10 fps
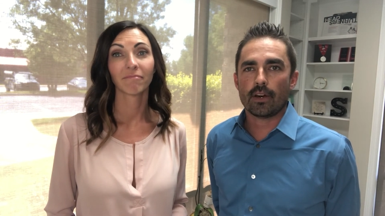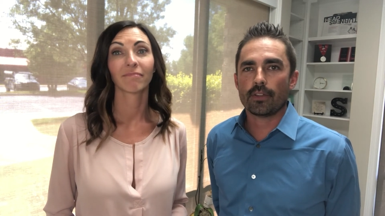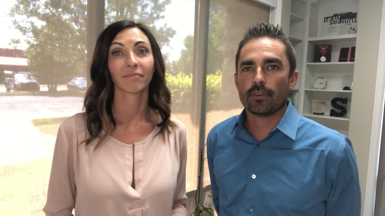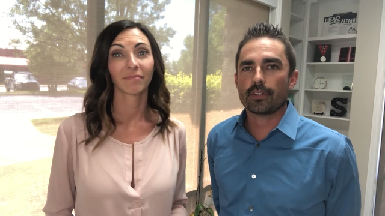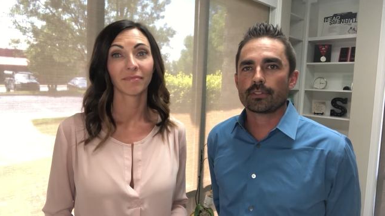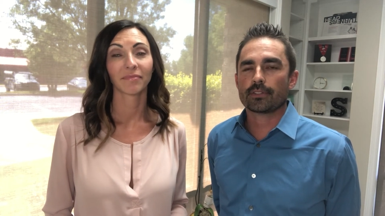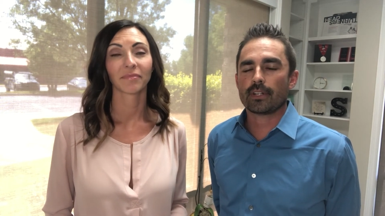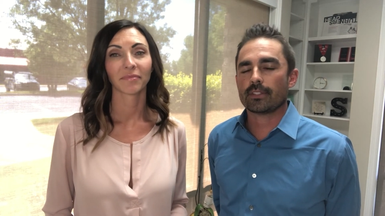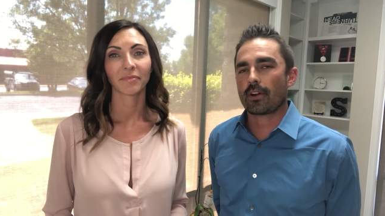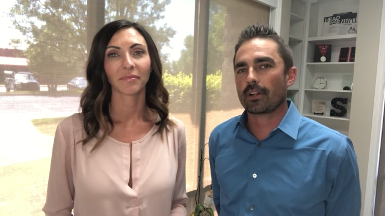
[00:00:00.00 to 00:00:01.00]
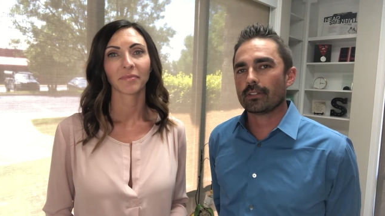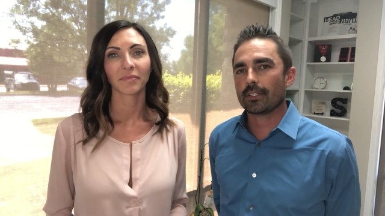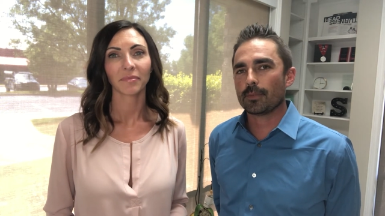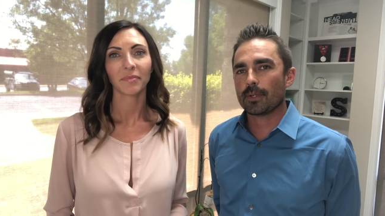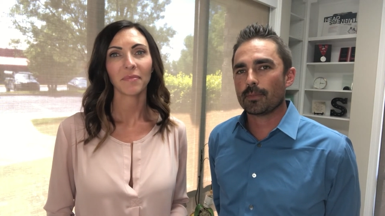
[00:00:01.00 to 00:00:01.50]
Speaker 1: Although interest rates are a
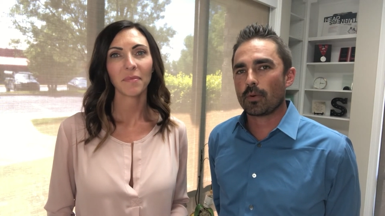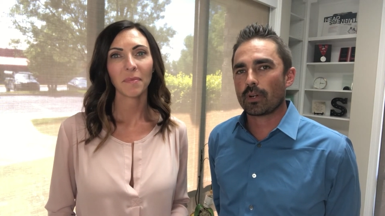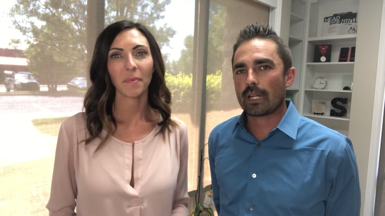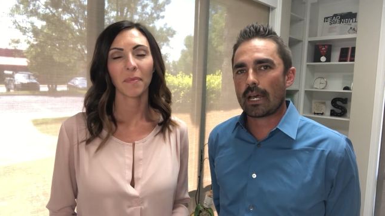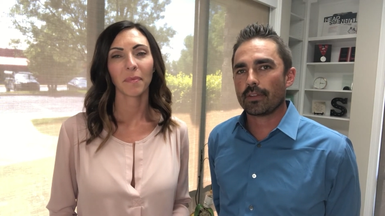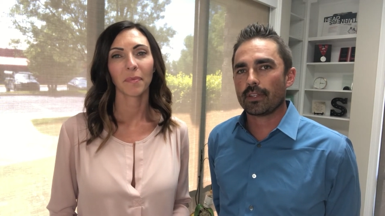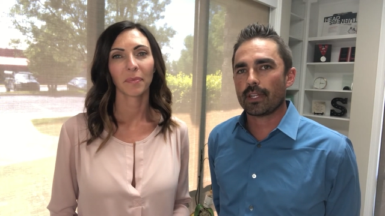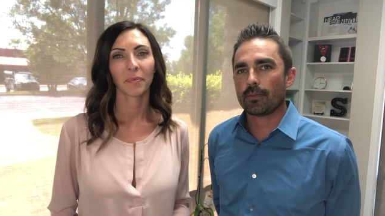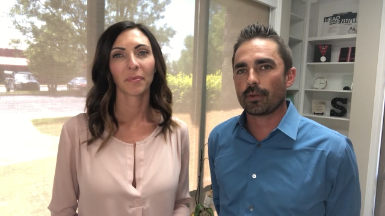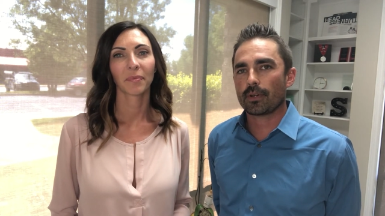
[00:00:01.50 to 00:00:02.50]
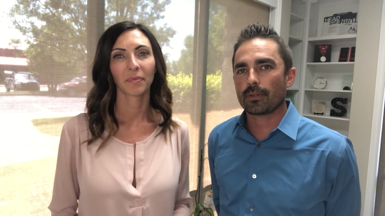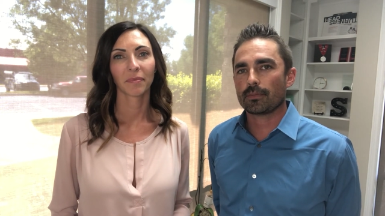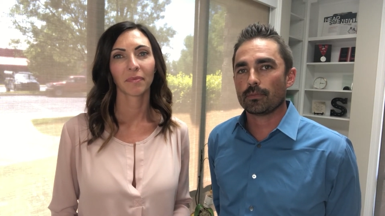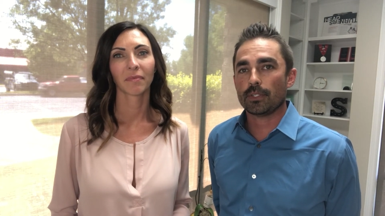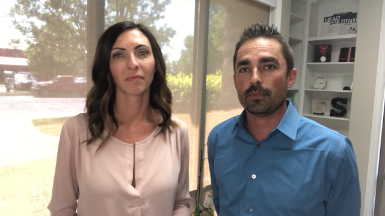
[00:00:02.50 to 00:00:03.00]
little bit more now than they
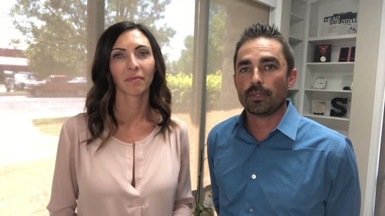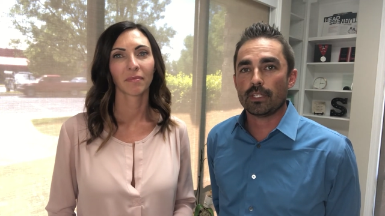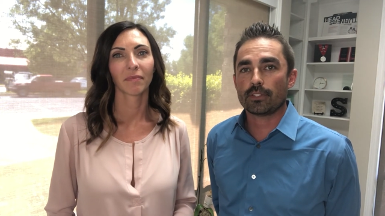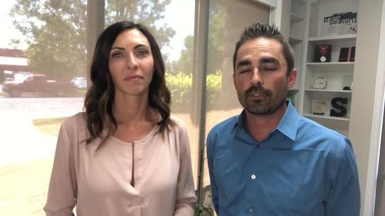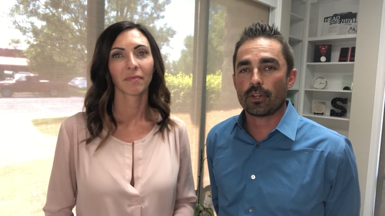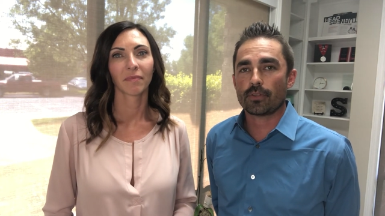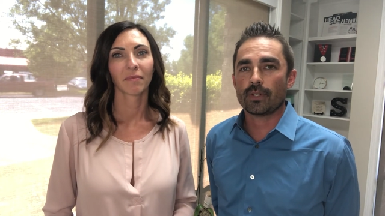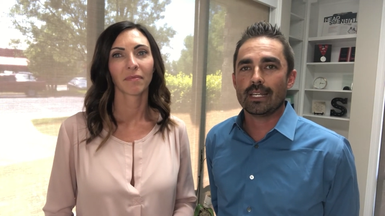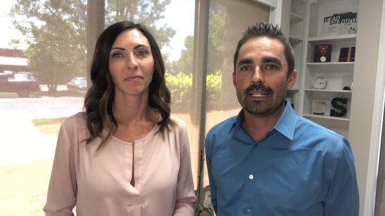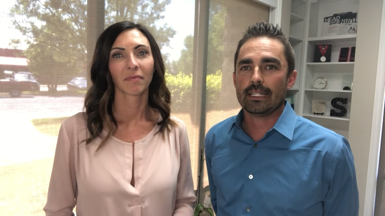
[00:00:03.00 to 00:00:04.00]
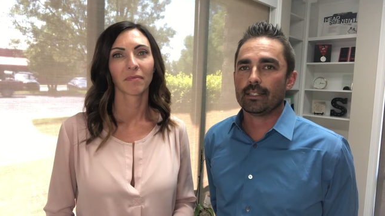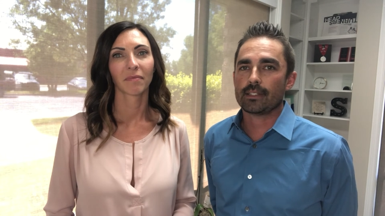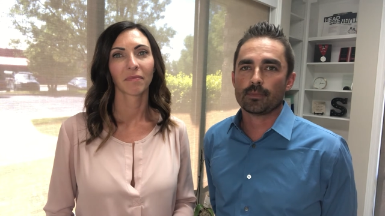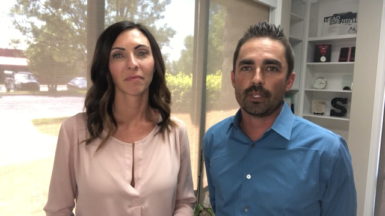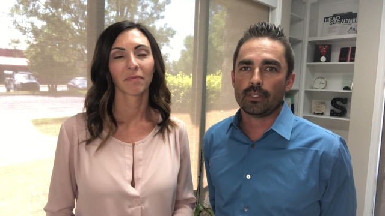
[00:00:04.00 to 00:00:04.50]
were when you did your loan, it
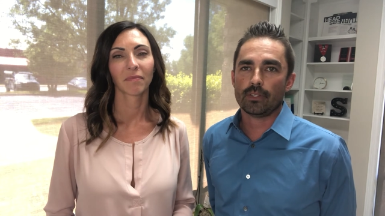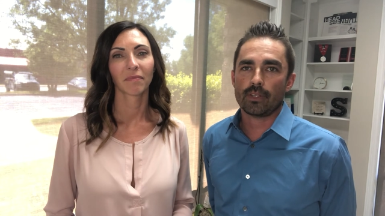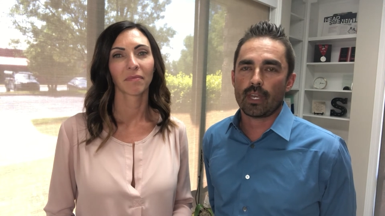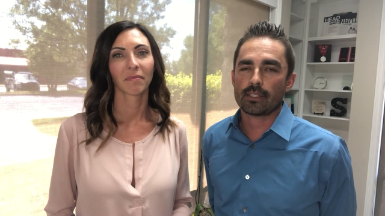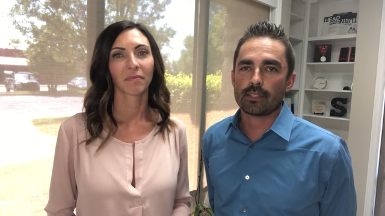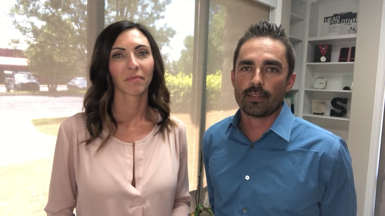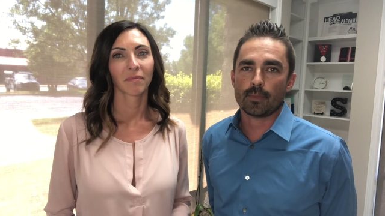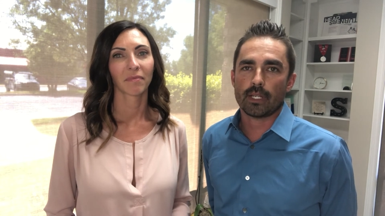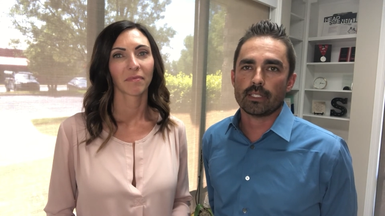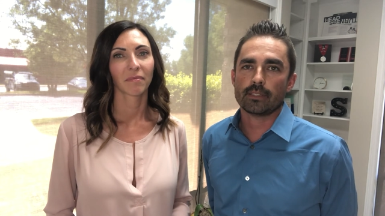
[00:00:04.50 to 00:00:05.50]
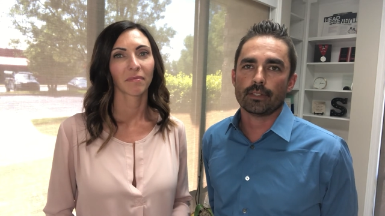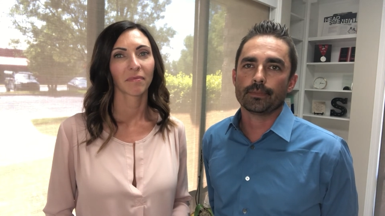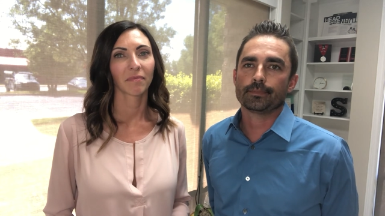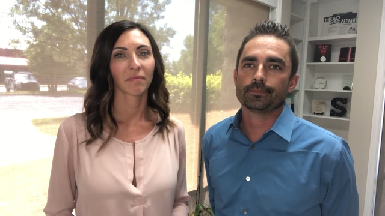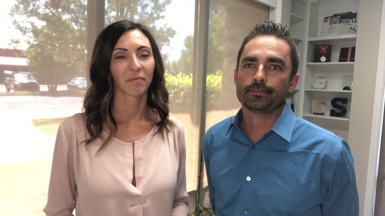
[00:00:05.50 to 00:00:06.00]
doesn't mean that you can't save money
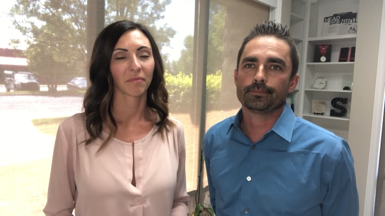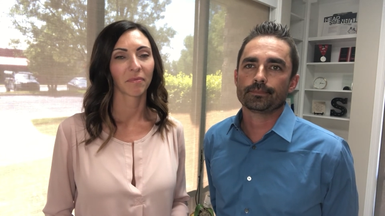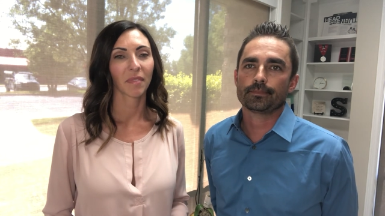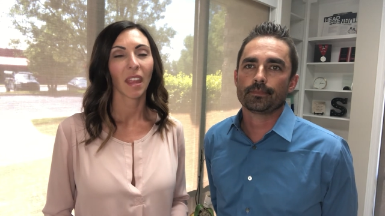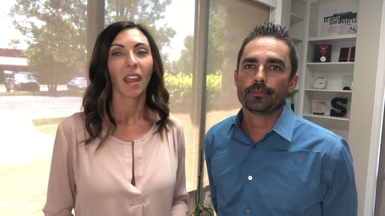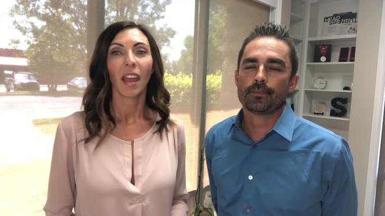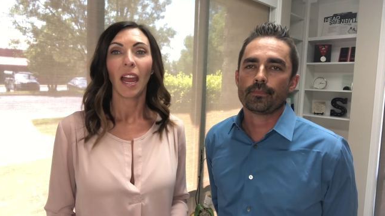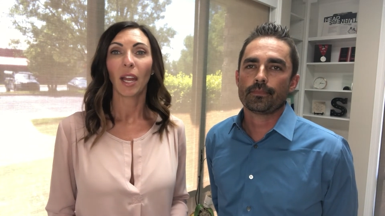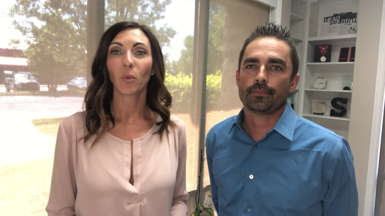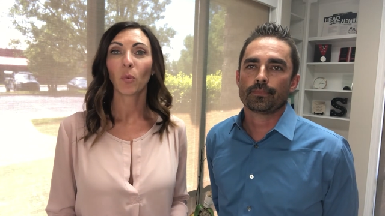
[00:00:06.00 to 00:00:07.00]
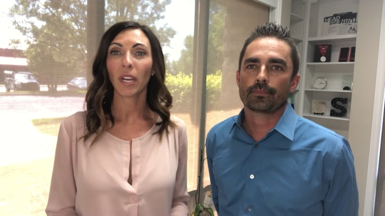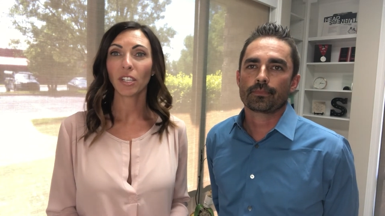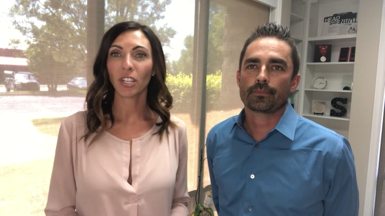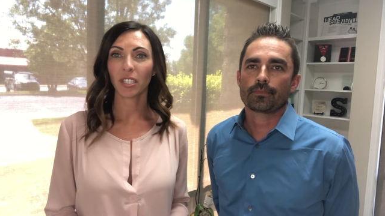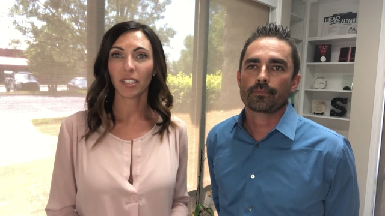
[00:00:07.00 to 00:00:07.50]
still.
Speaker 2: Mm-hmm. And
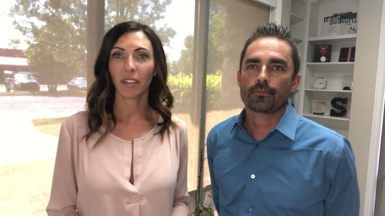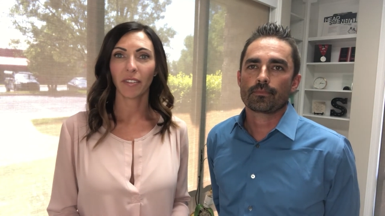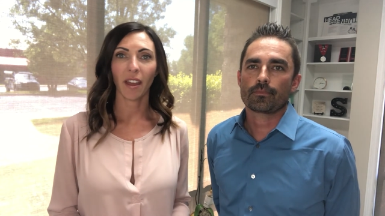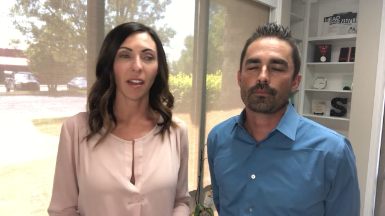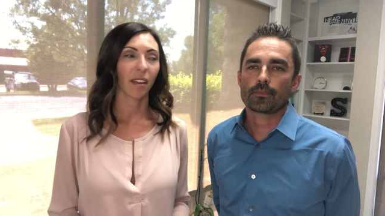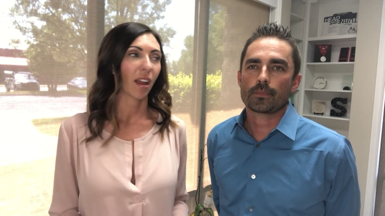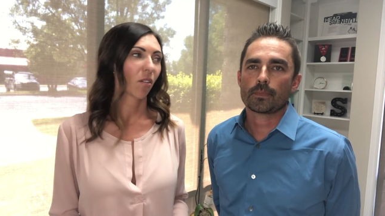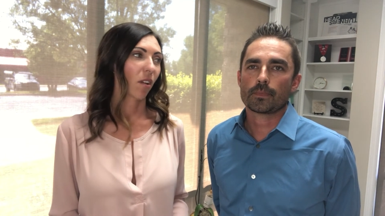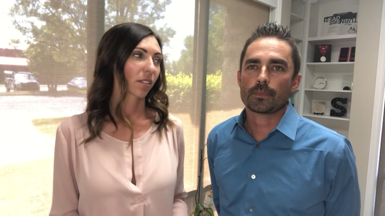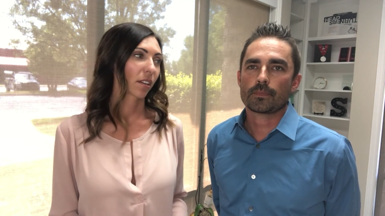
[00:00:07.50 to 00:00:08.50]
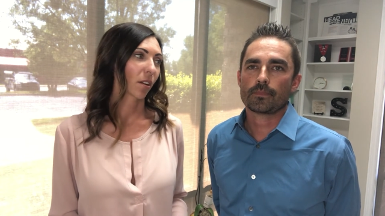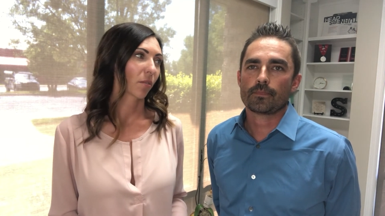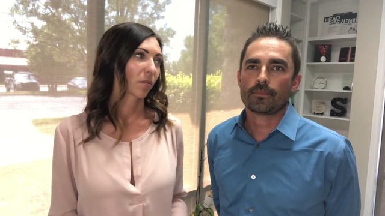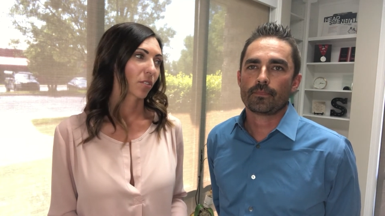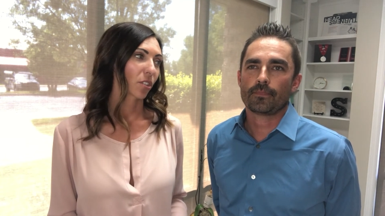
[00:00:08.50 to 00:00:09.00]
we just did that how long
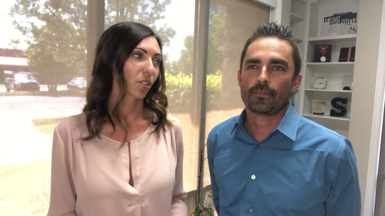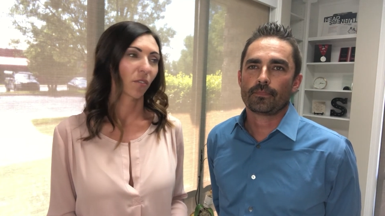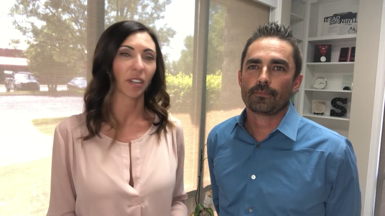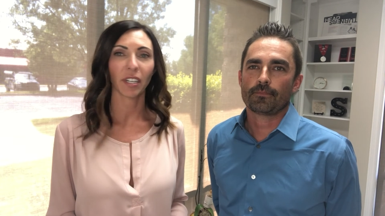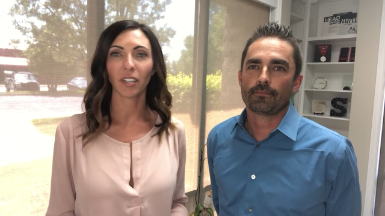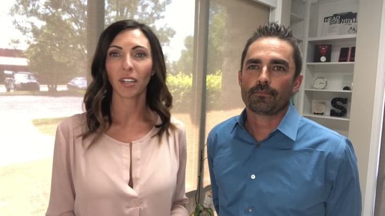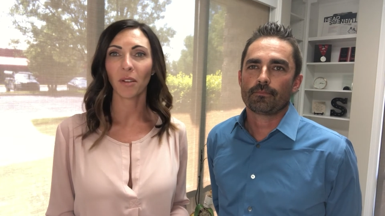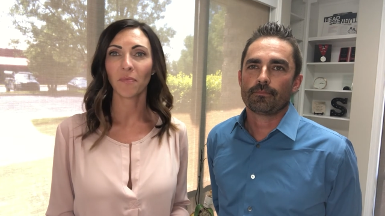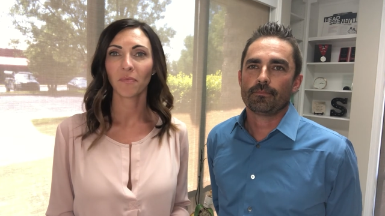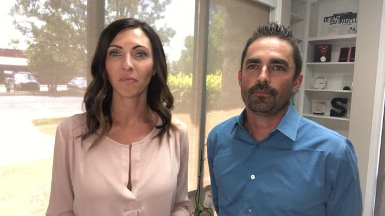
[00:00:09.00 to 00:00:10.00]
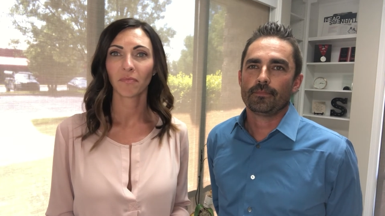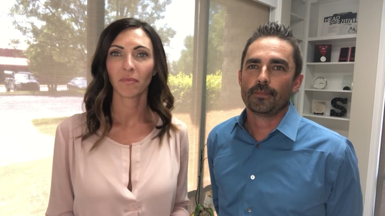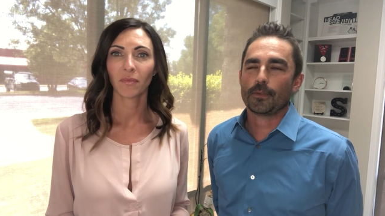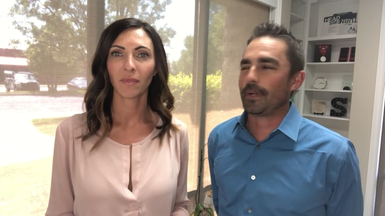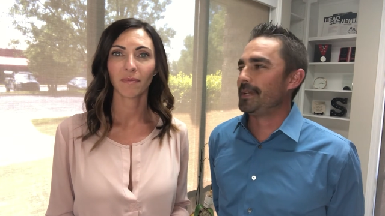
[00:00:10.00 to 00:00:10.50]
ago? Just over a year ago?
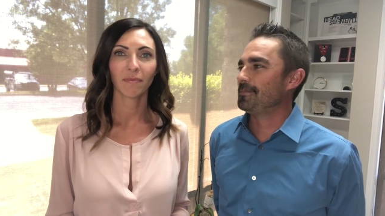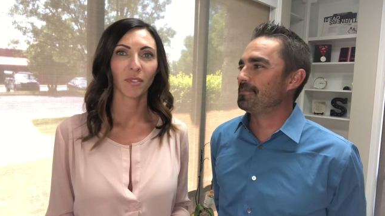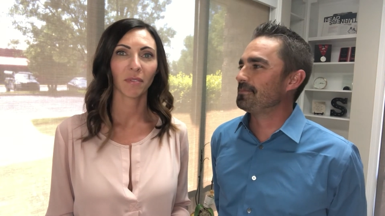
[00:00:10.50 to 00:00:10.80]
Three.